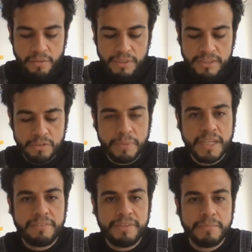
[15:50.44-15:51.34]
wanted to make
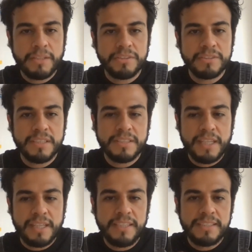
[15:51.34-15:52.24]
a film that
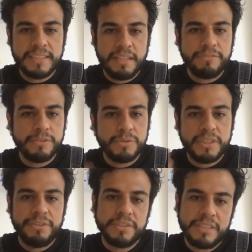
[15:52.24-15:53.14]
doesn't take itself too
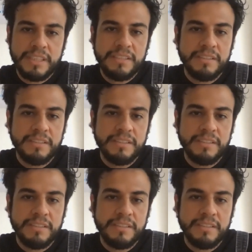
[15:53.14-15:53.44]
seriously.